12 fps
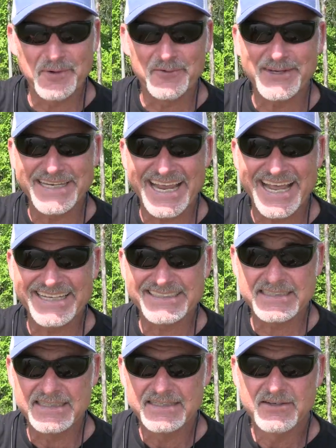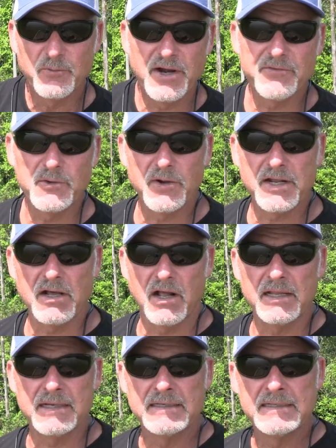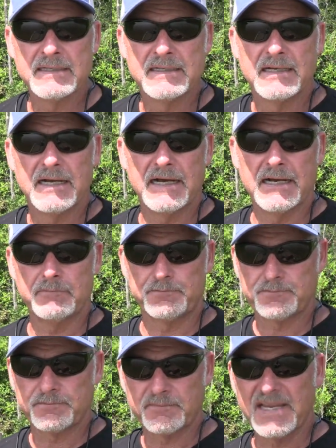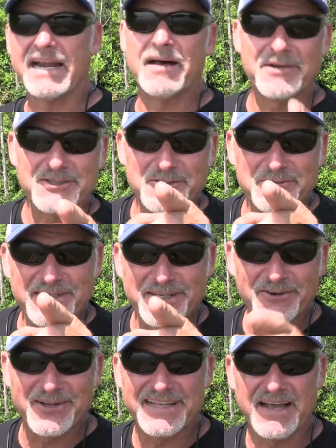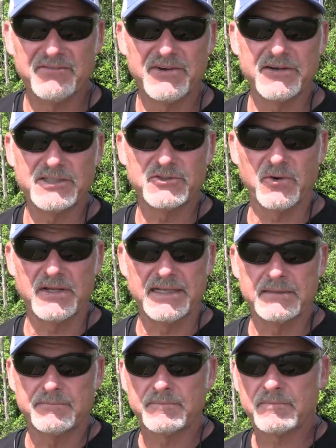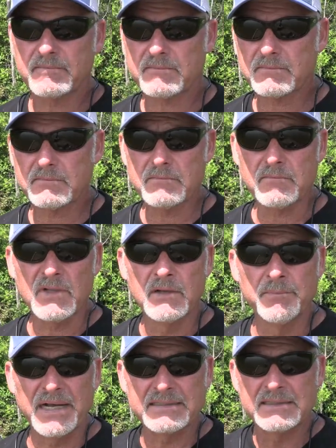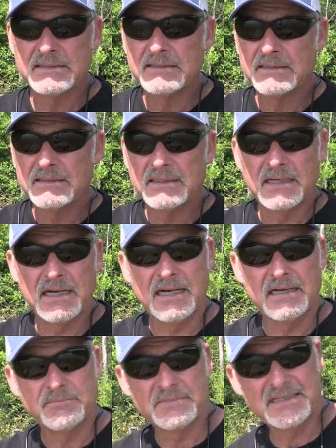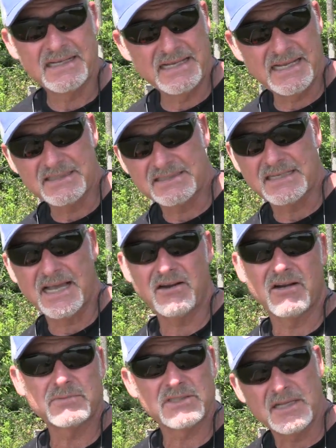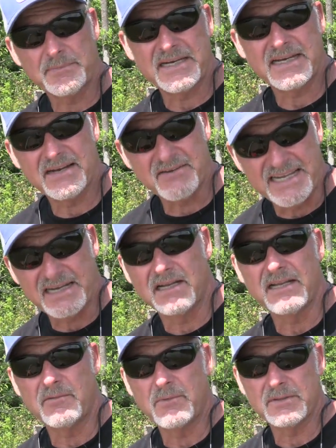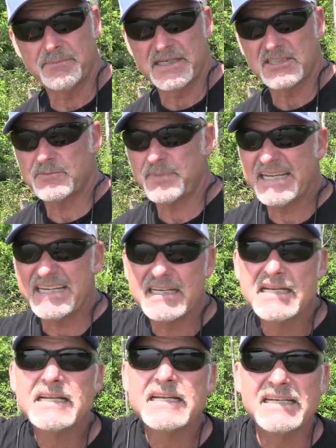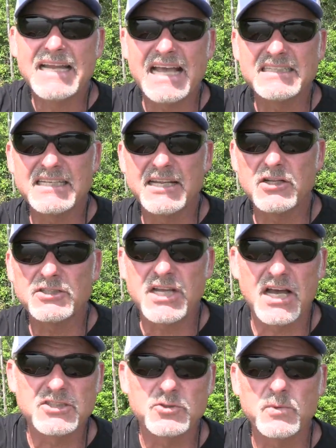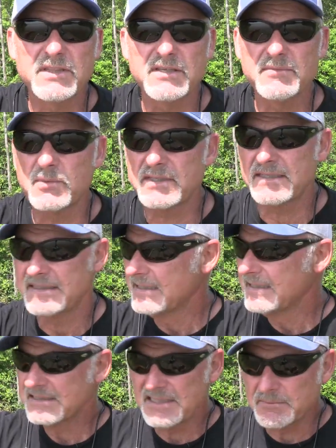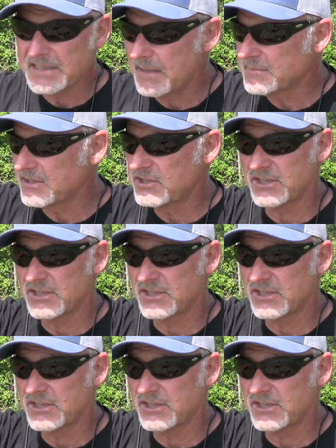Perfect Cast, whatever you want to call it. Um, and I'm going to do a video on that very shortly. But um, again, sidearm slipping in there, getting a little bit of speed, nice little touch with the, with the, sometimes it's